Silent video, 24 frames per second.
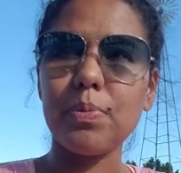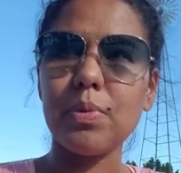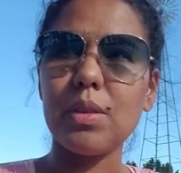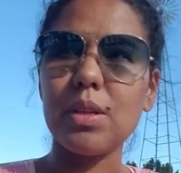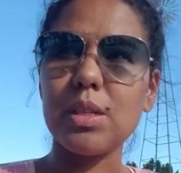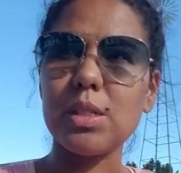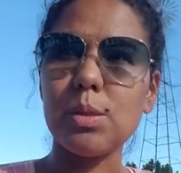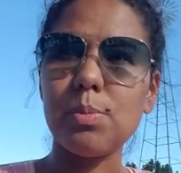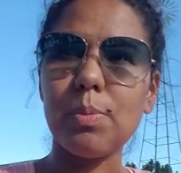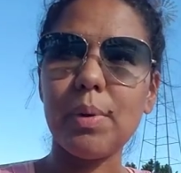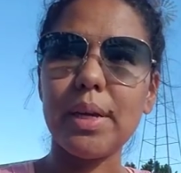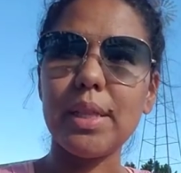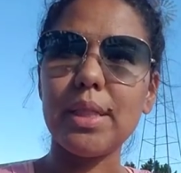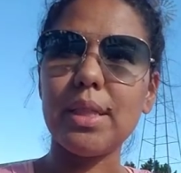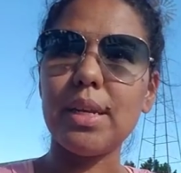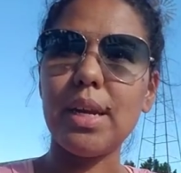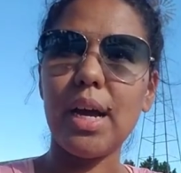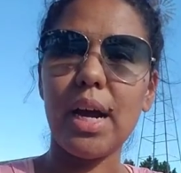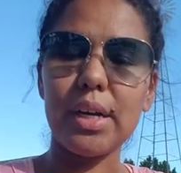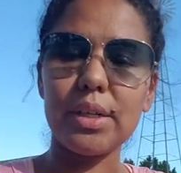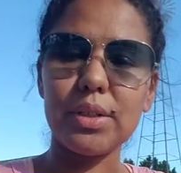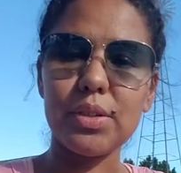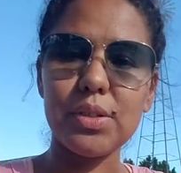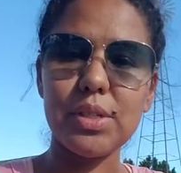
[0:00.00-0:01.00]
Despite the
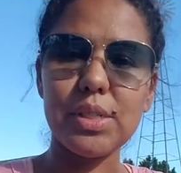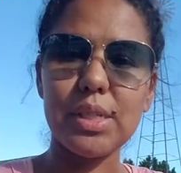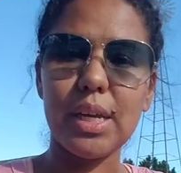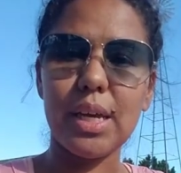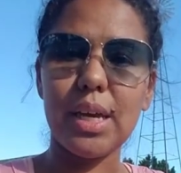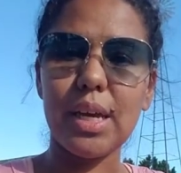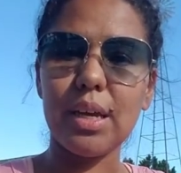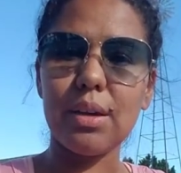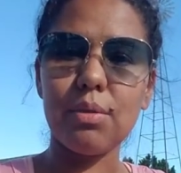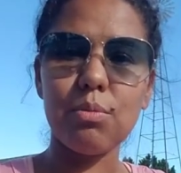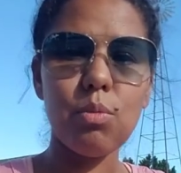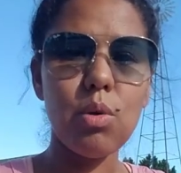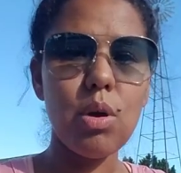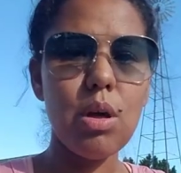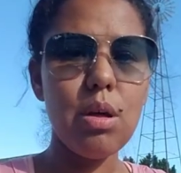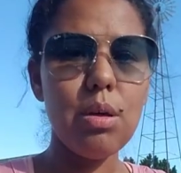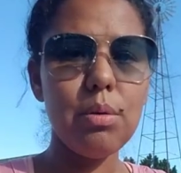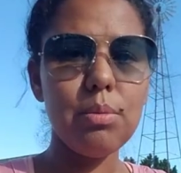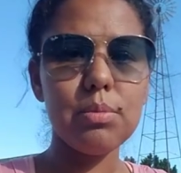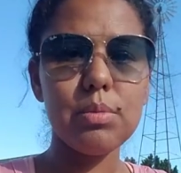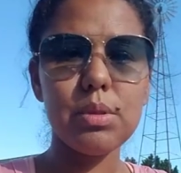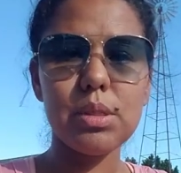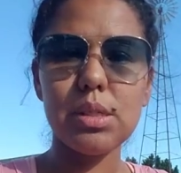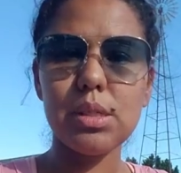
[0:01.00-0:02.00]
doctor saying,
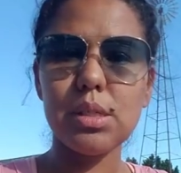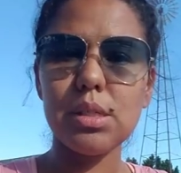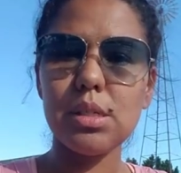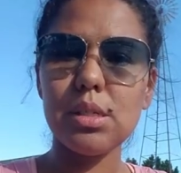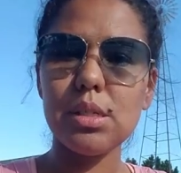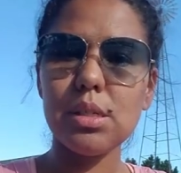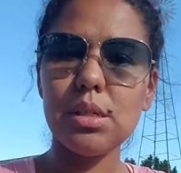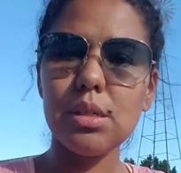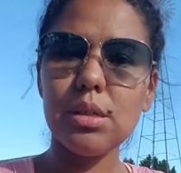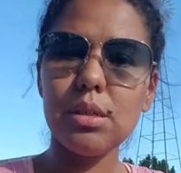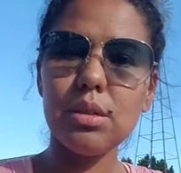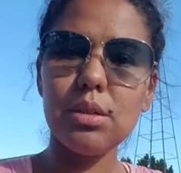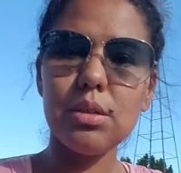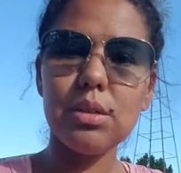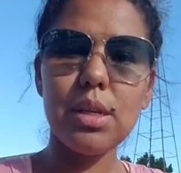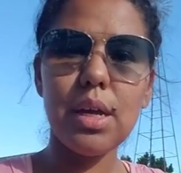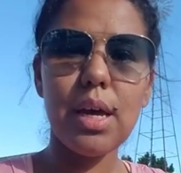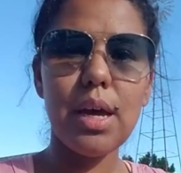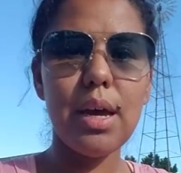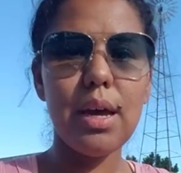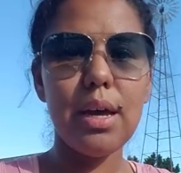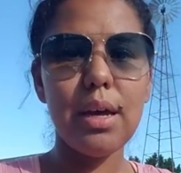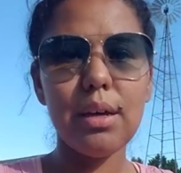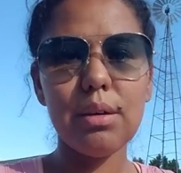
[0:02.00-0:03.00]
well, still
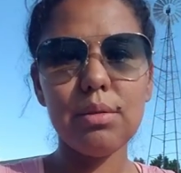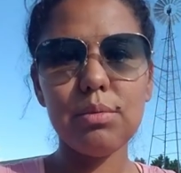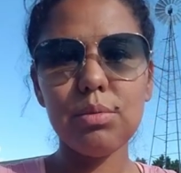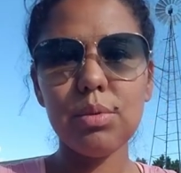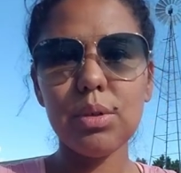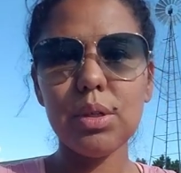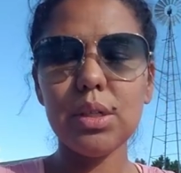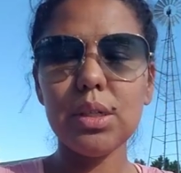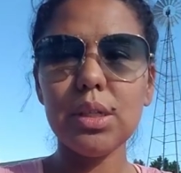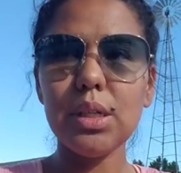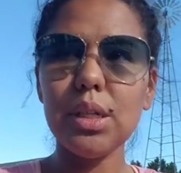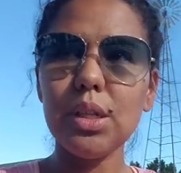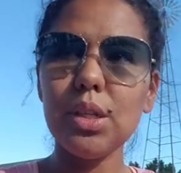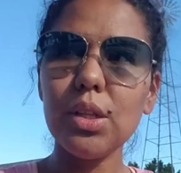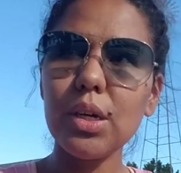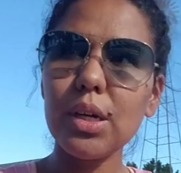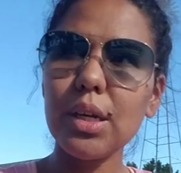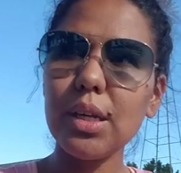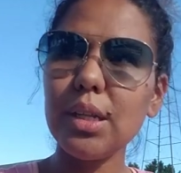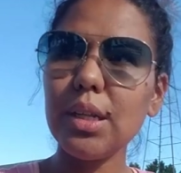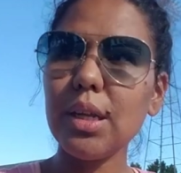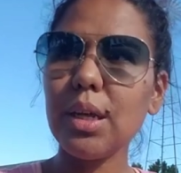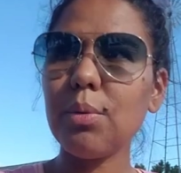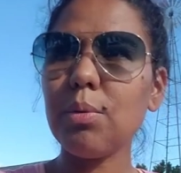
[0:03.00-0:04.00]
not really
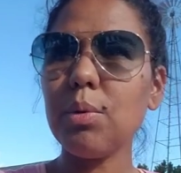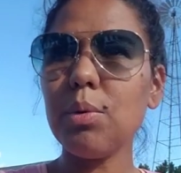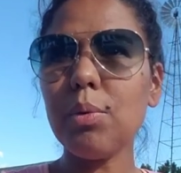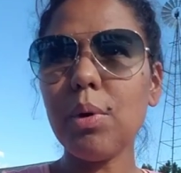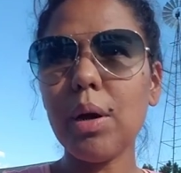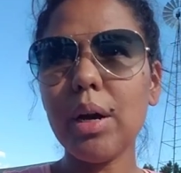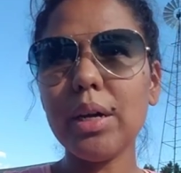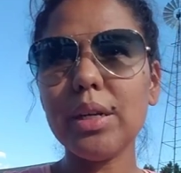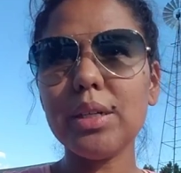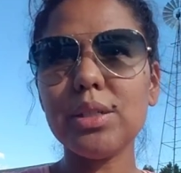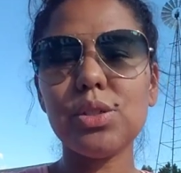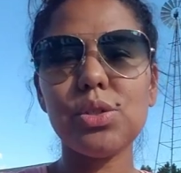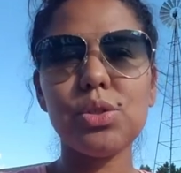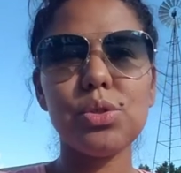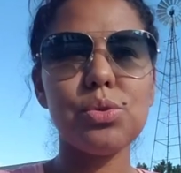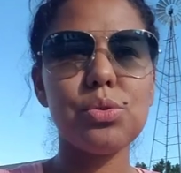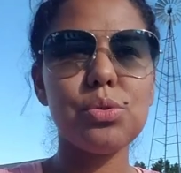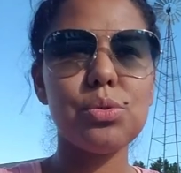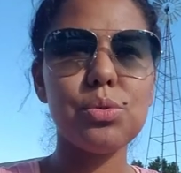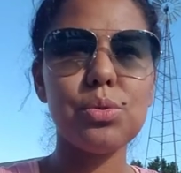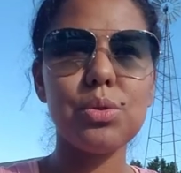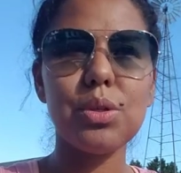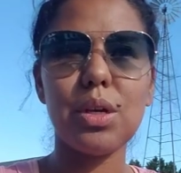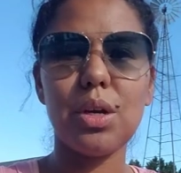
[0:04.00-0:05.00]
looking like we wanted
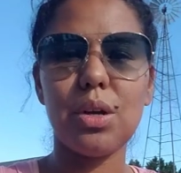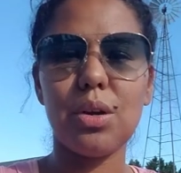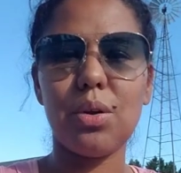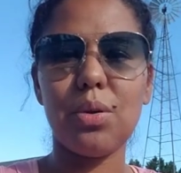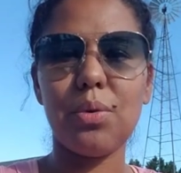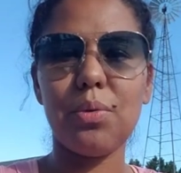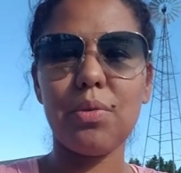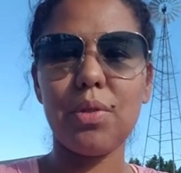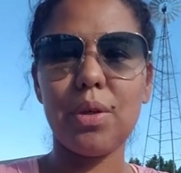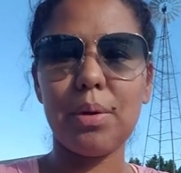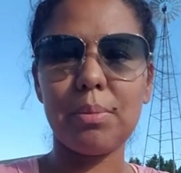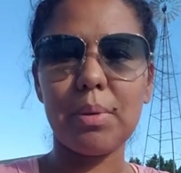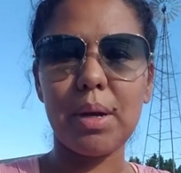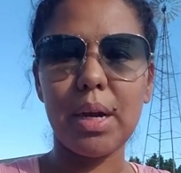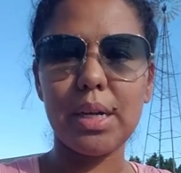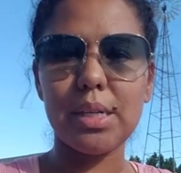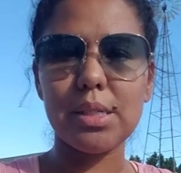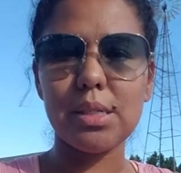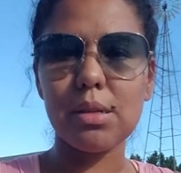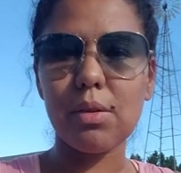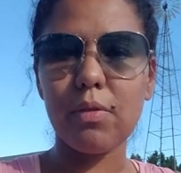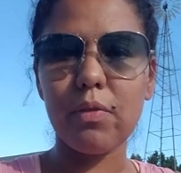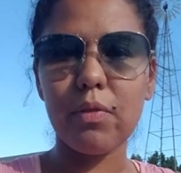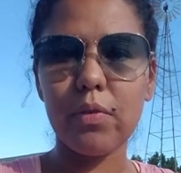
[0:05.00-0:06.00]
to, them
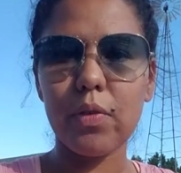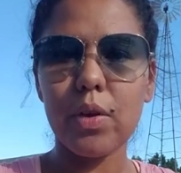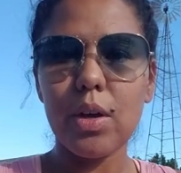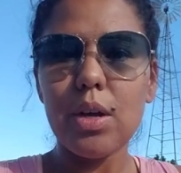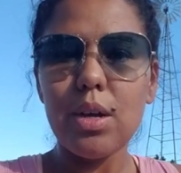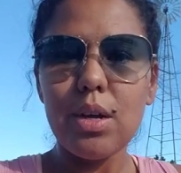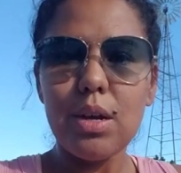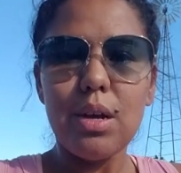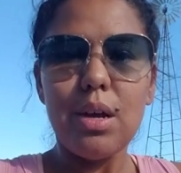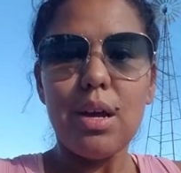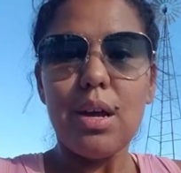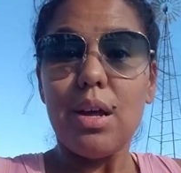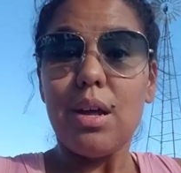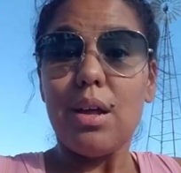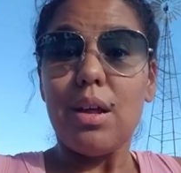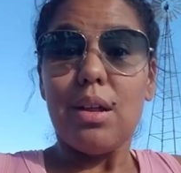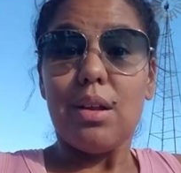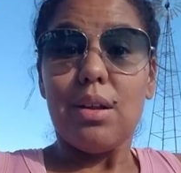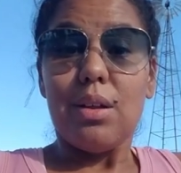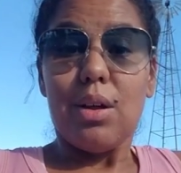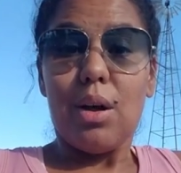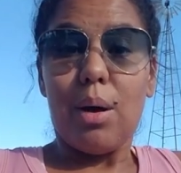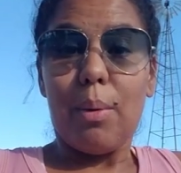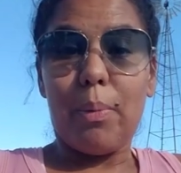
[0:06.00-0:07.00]
kinds of
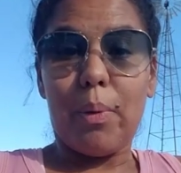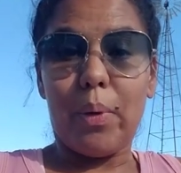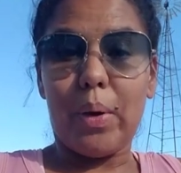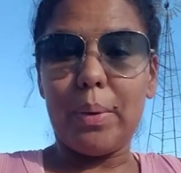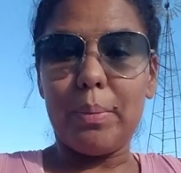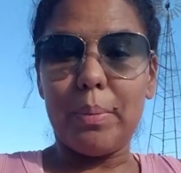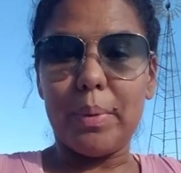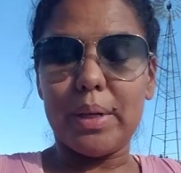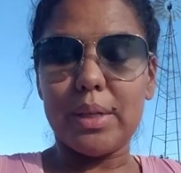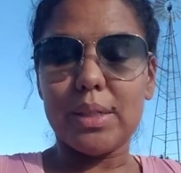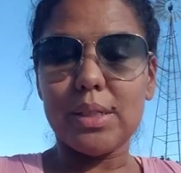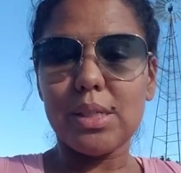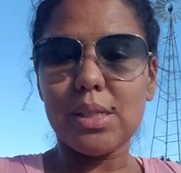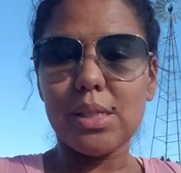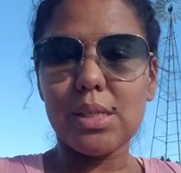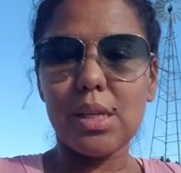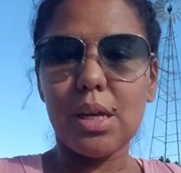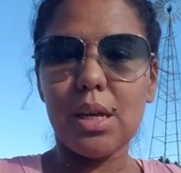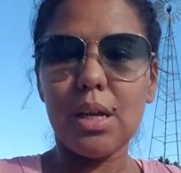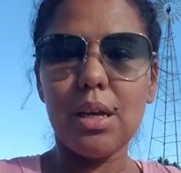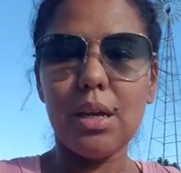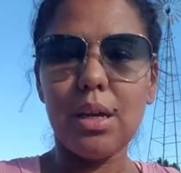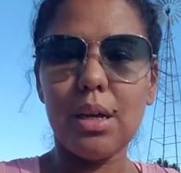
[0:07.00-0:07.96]
appointments.